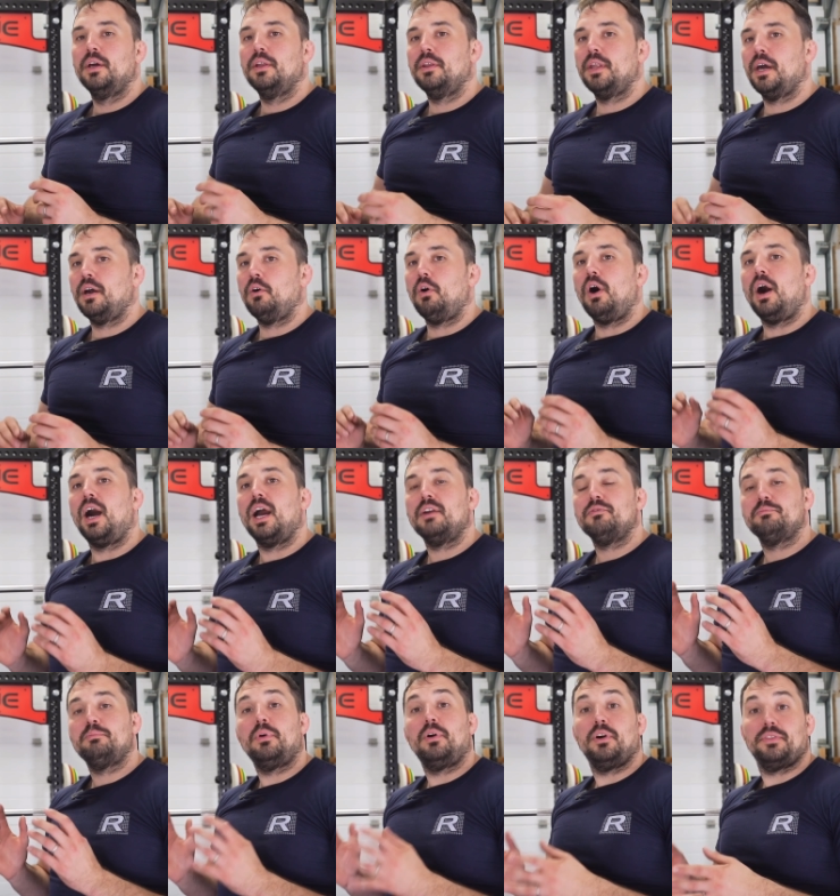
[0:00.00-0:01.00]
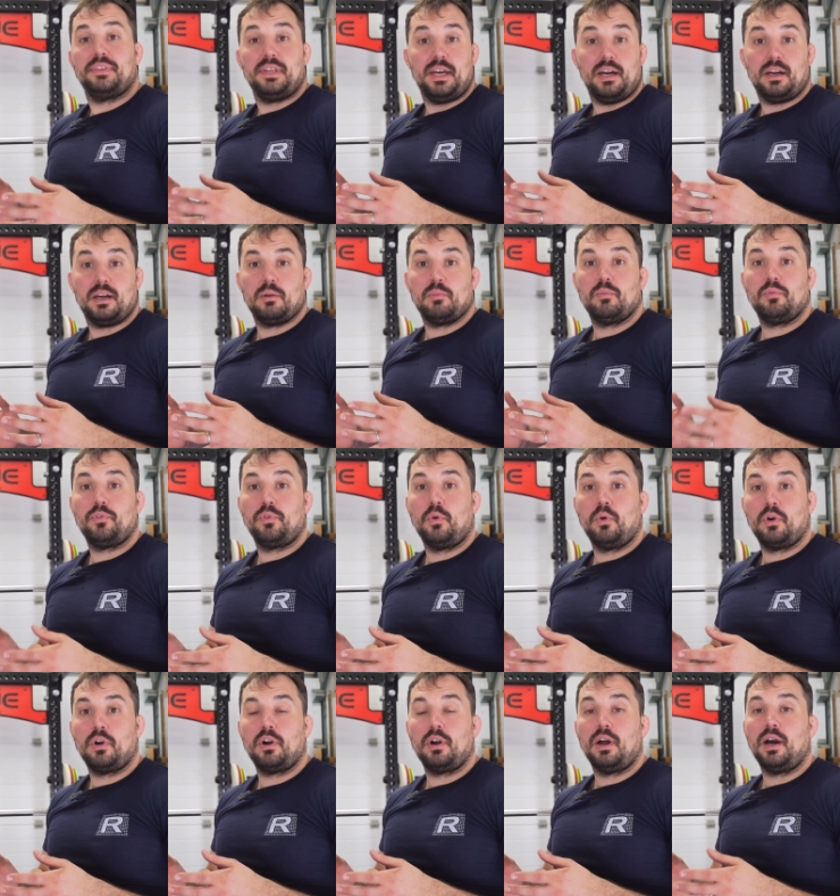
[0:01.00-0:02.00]
Now, I've bought the
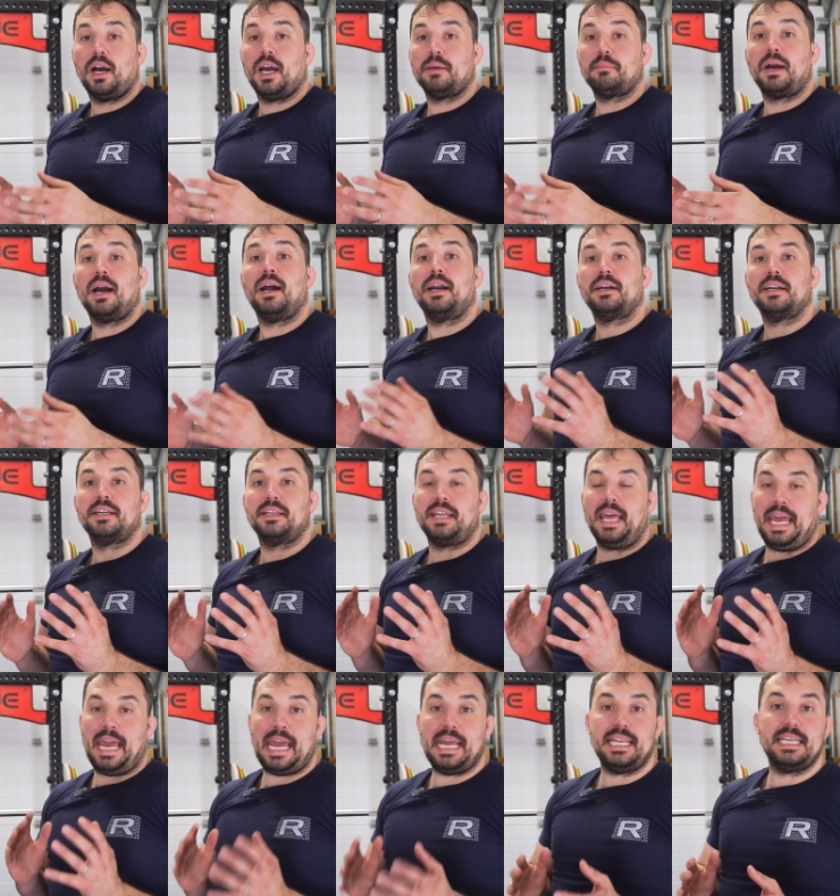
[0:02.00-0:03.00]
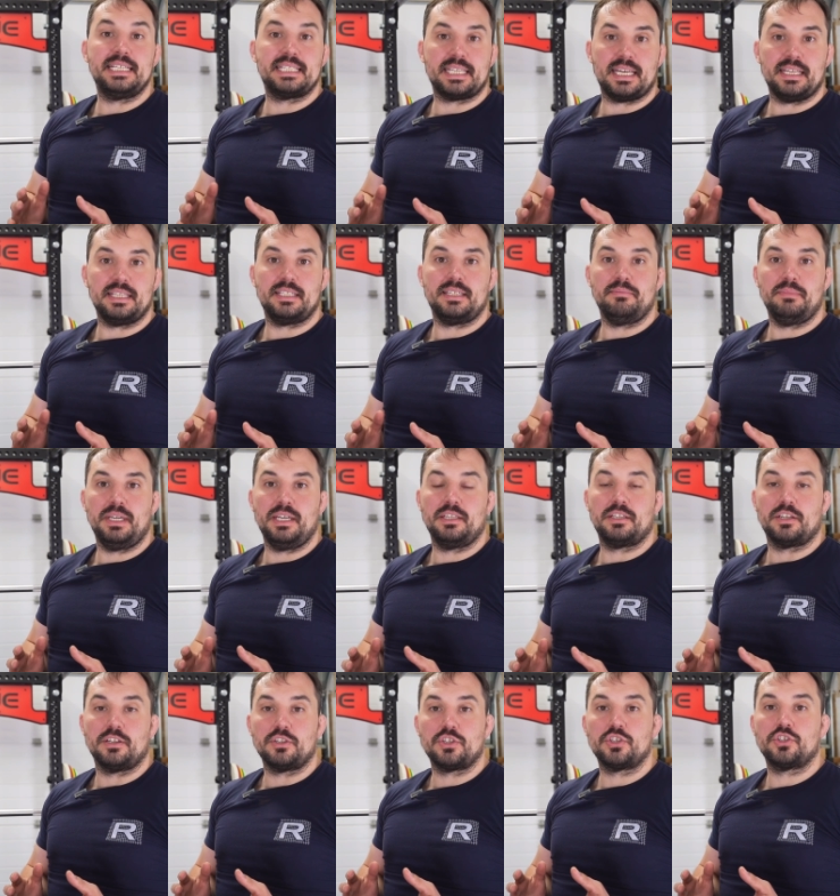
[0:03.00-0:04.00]
RM4. I'm 180
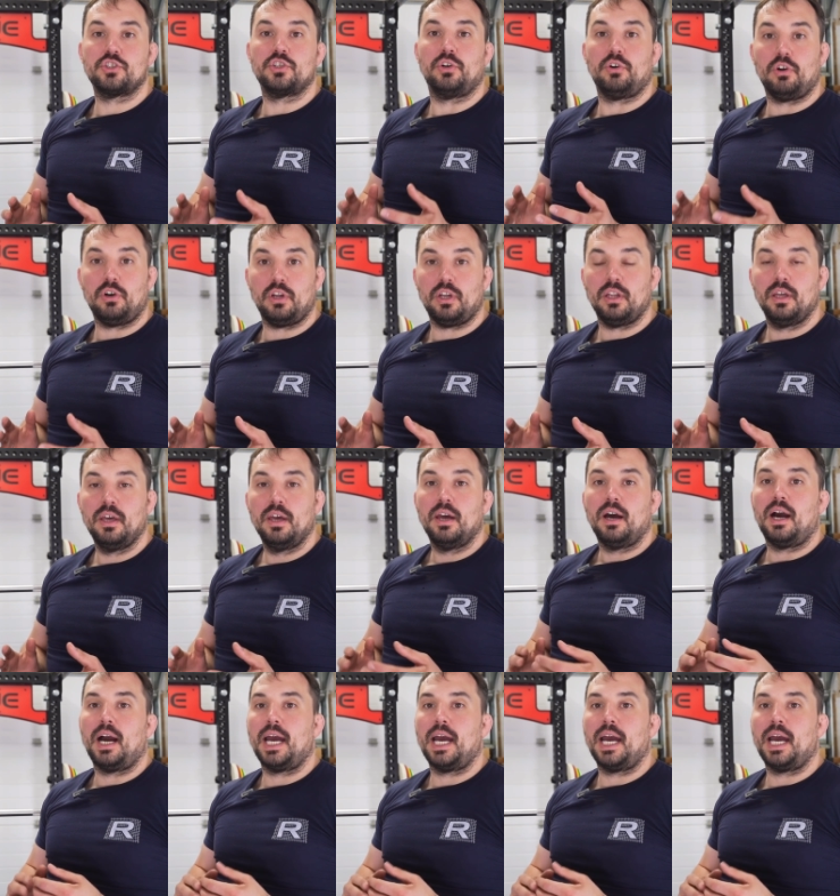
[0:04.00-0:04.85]
centimeters tall.